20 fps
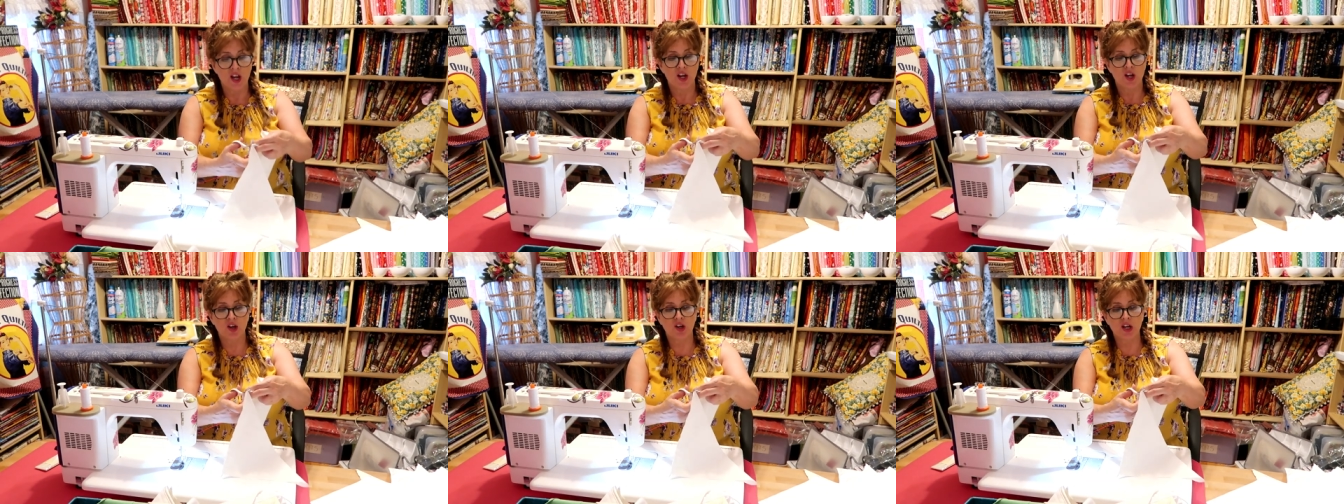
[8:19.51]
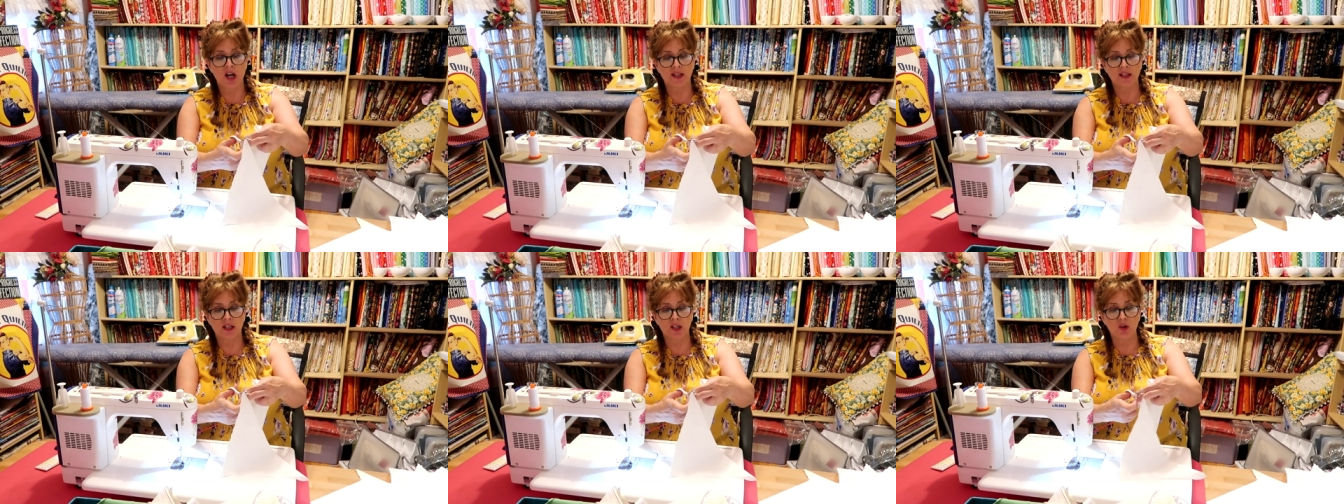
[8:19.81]
you
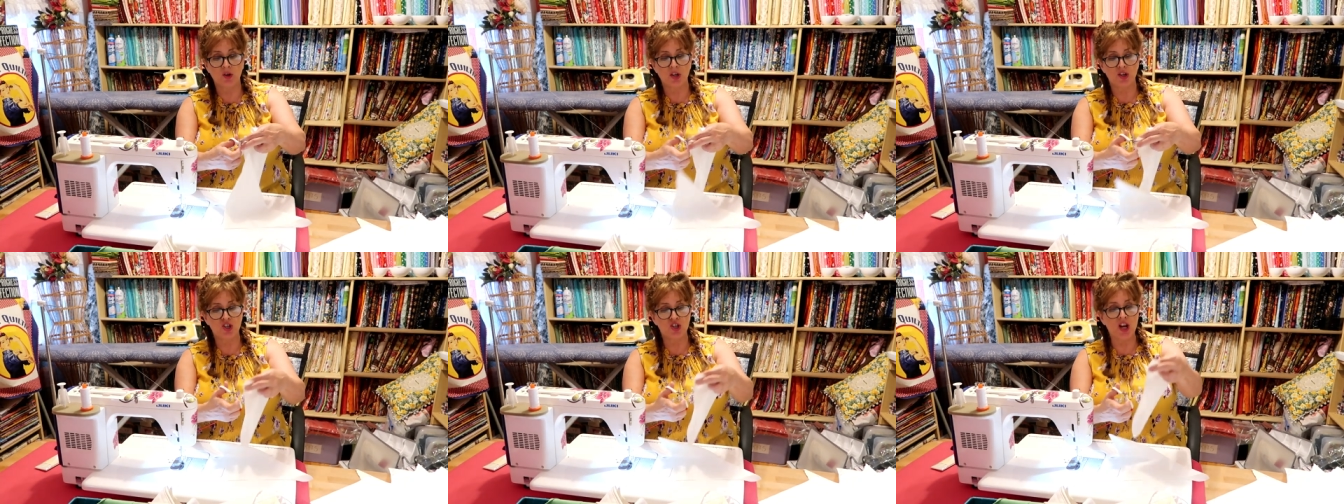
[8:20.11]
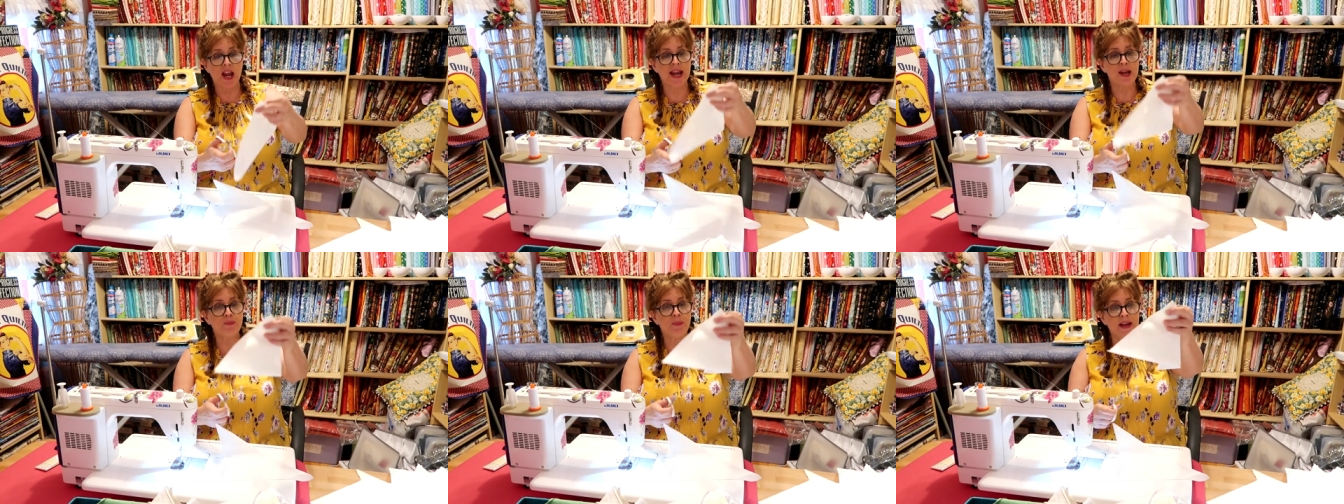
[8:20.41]
cut you can
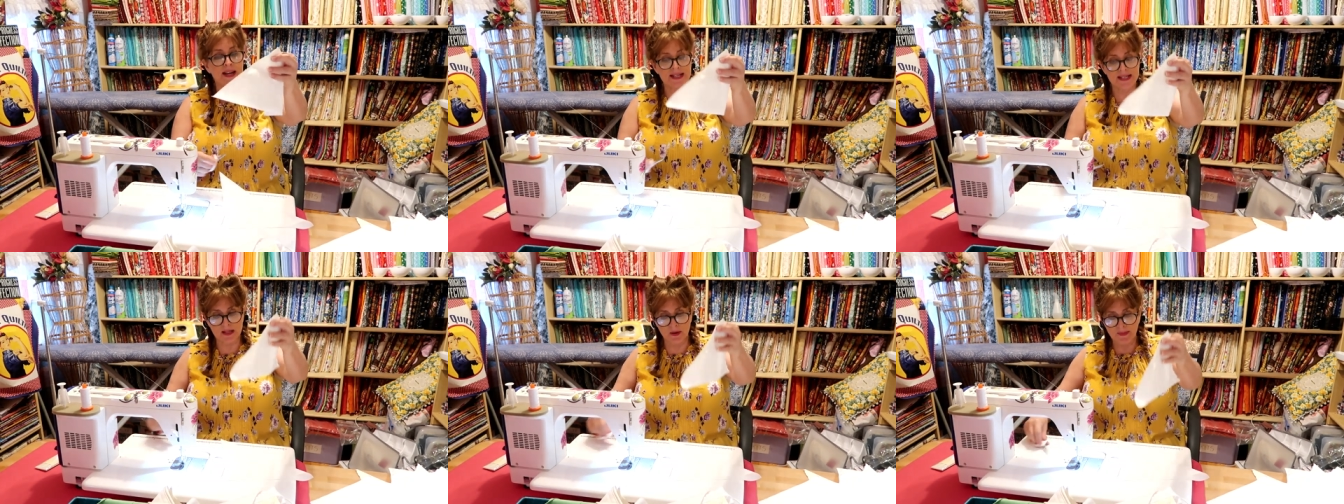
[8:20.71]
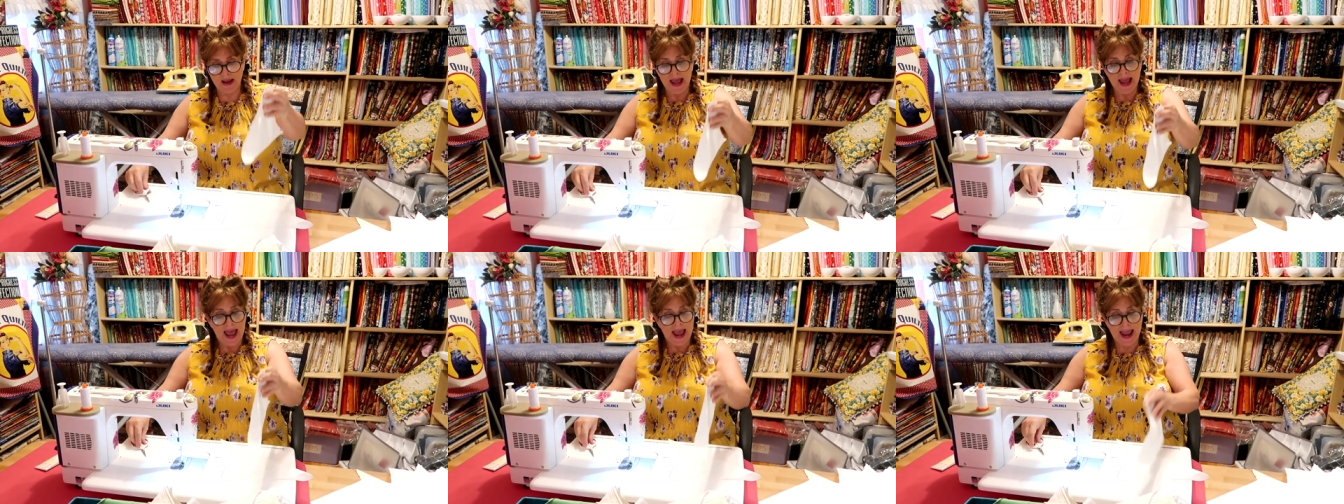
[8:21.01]
chain piece them
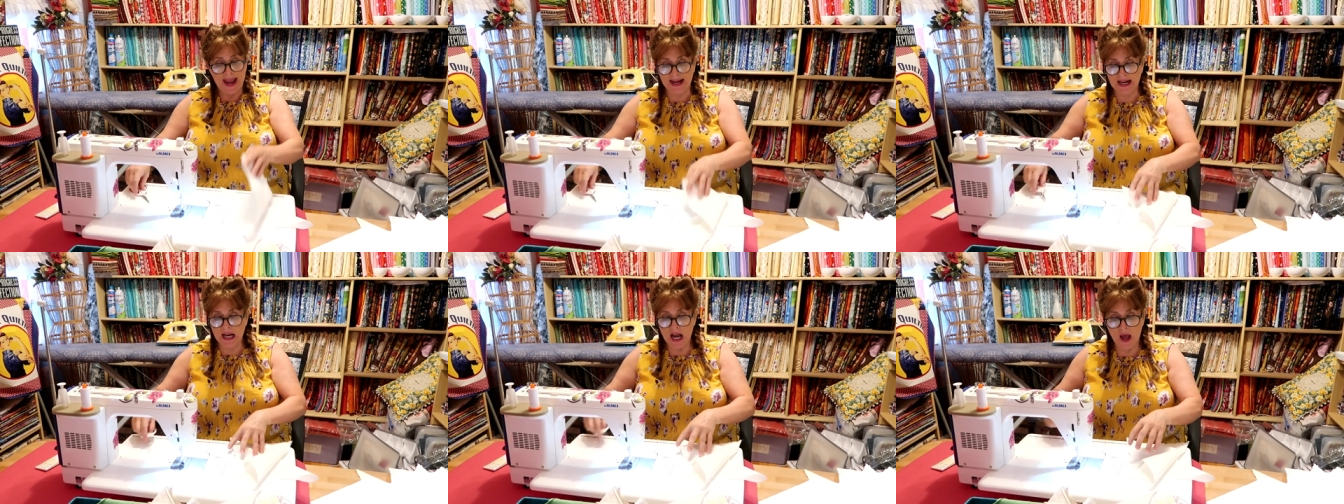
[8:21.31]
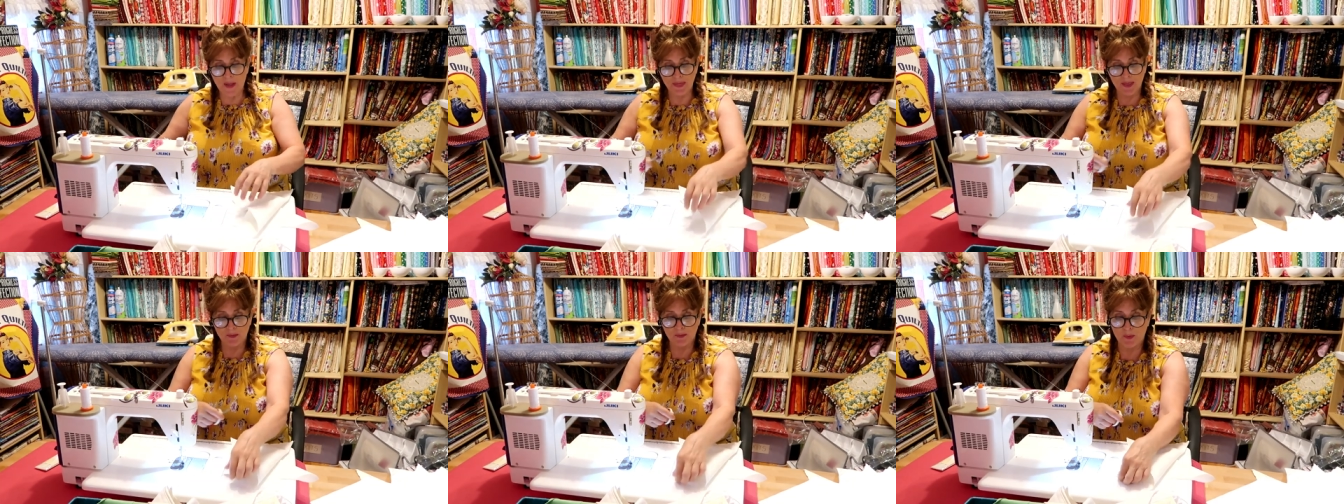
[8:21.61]
and
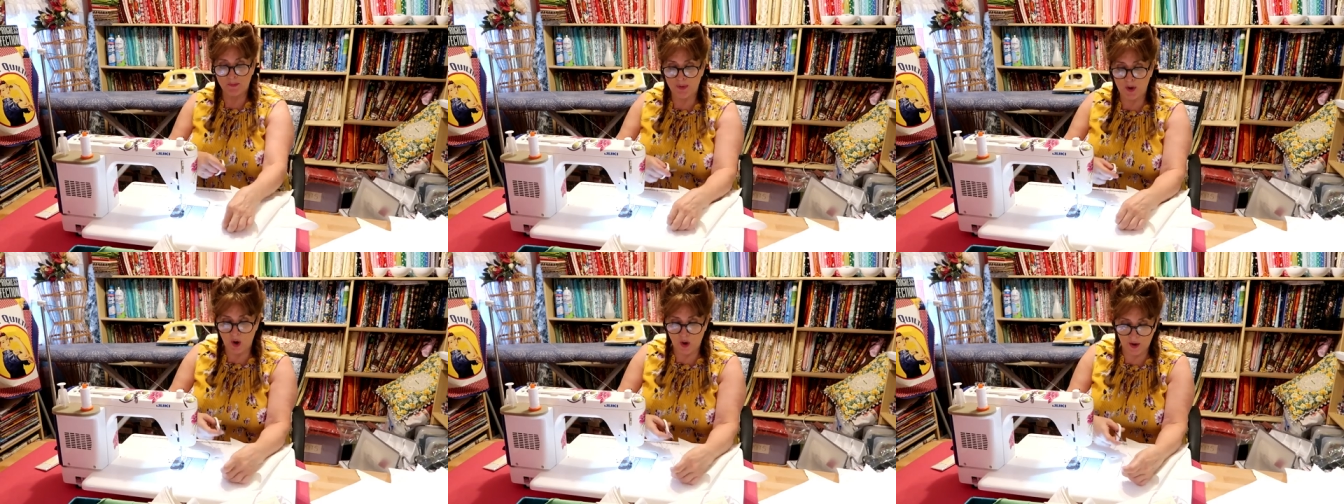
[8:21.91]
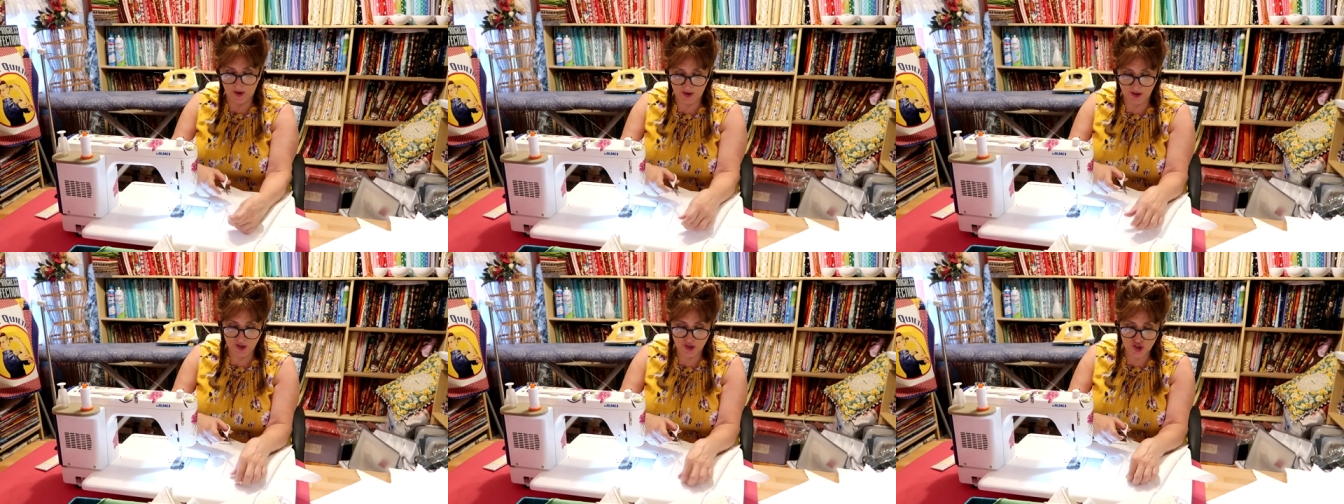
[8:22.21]
cut them
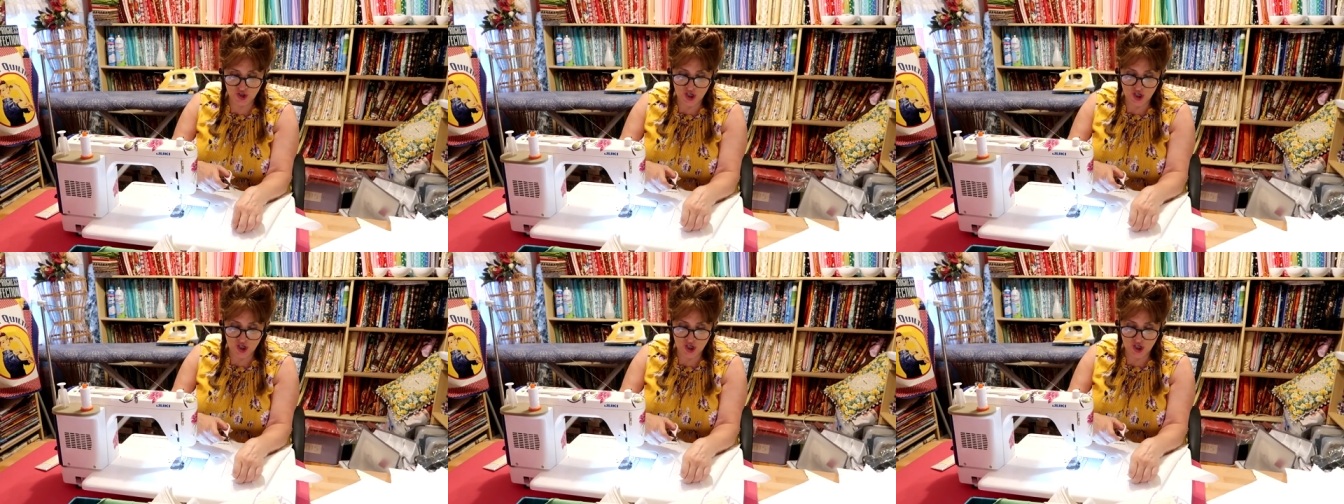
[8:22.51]
apart